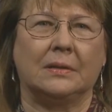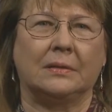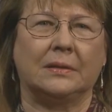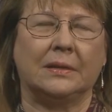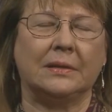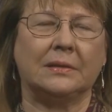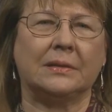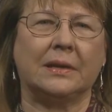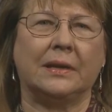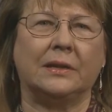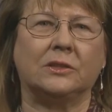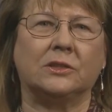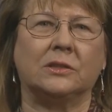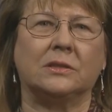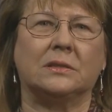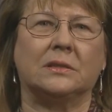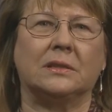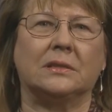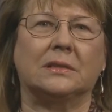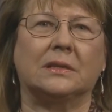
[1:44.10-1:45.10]
These
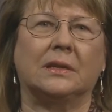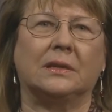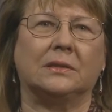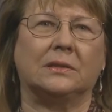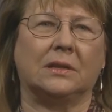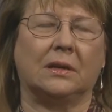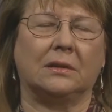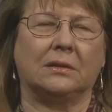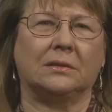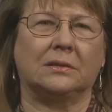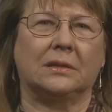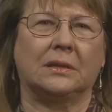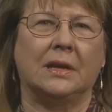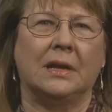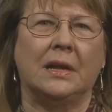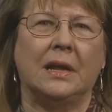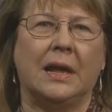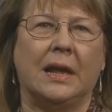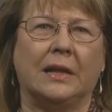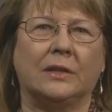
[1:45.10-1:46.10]
agencies conduct
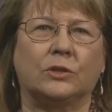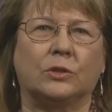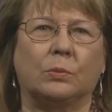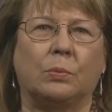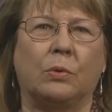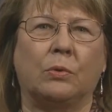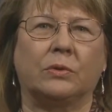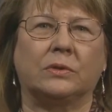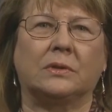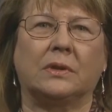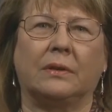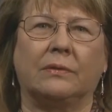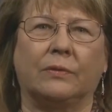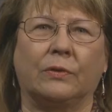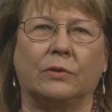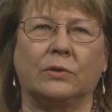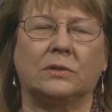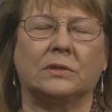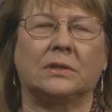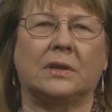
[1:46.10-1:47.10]
and support
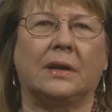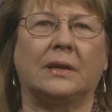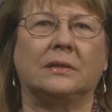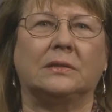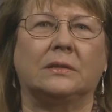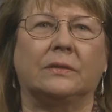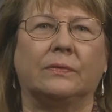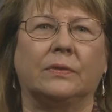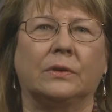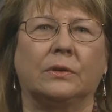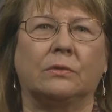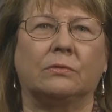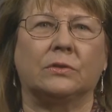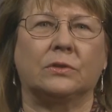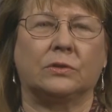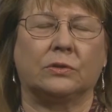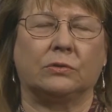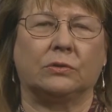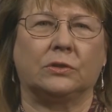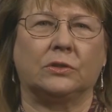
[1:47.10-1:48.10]
diverse scientific
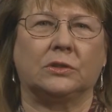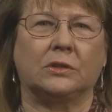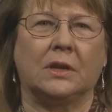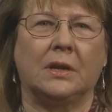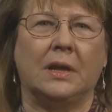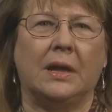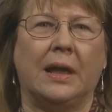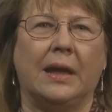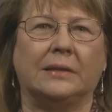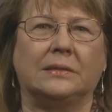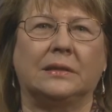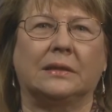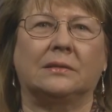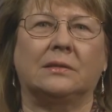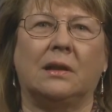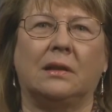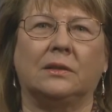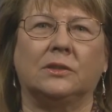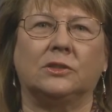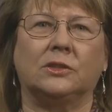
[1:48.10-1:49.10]
research and
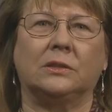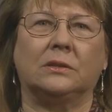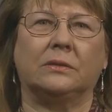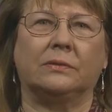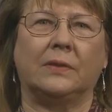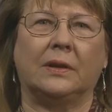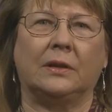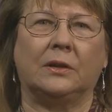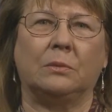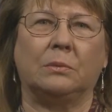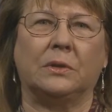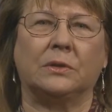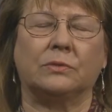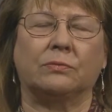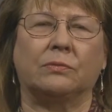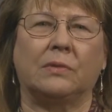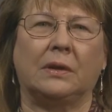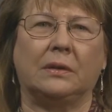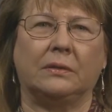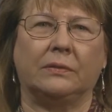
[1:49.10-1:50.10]
technology
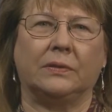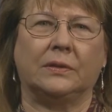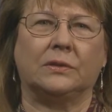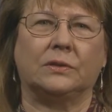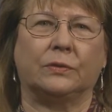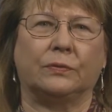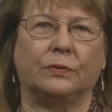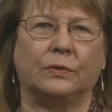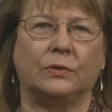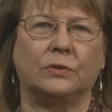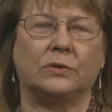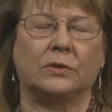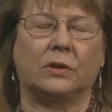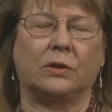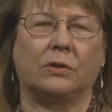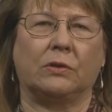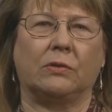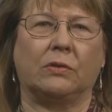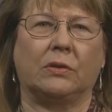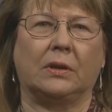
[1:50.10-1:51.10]
developments relevant to food
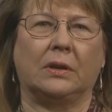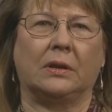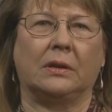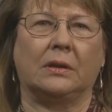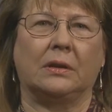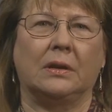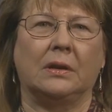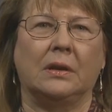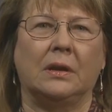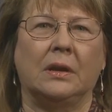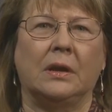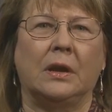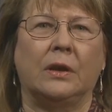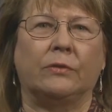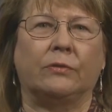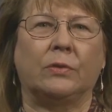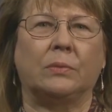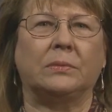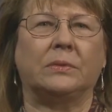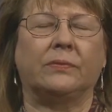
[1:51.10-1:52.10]
security,
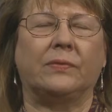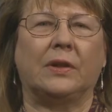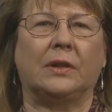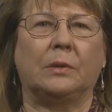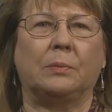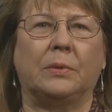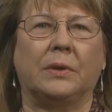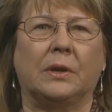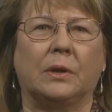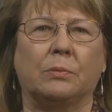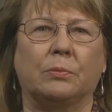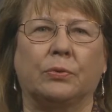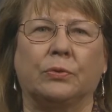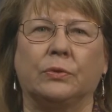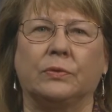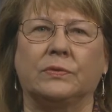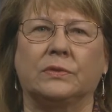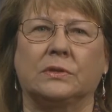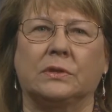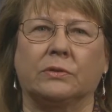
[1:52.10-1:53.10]
from developing
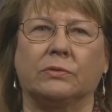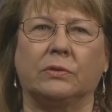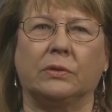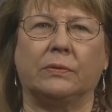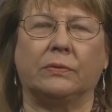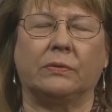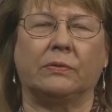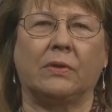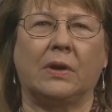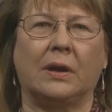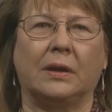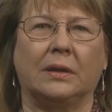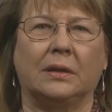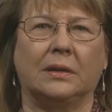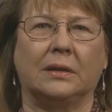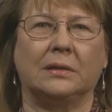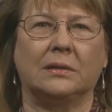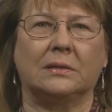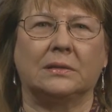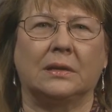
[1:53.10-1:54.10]
improved cereal
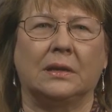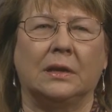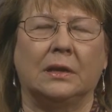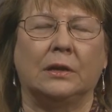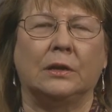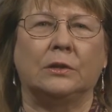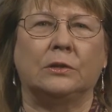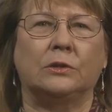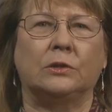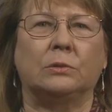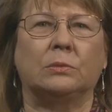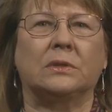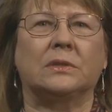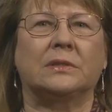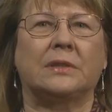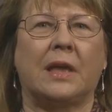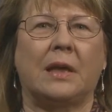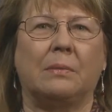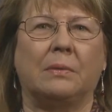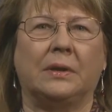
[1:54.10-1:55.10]
varieties to
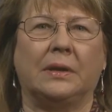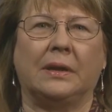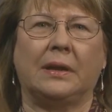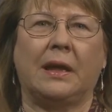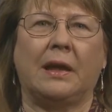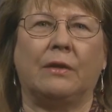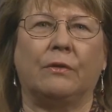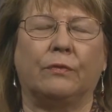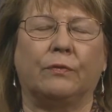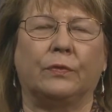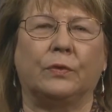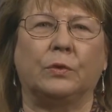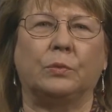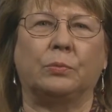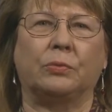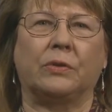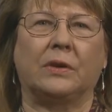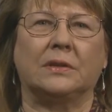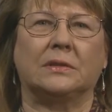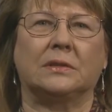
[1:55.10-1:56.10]
examining how
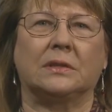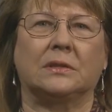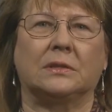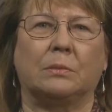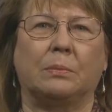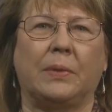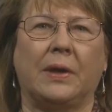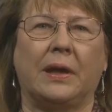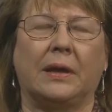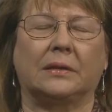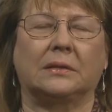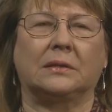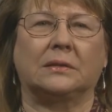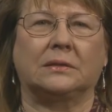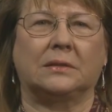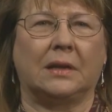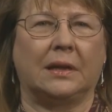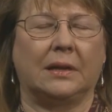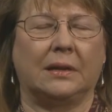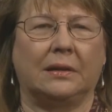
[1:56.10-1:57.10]
food prices impact
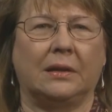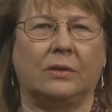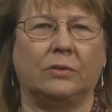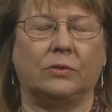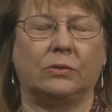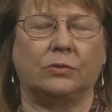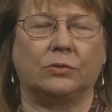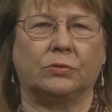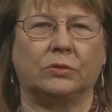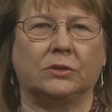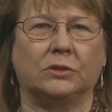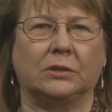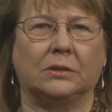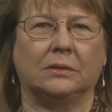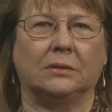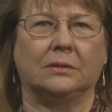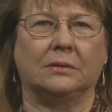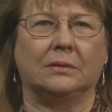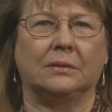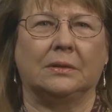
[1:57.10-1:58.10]
diet and nutrition.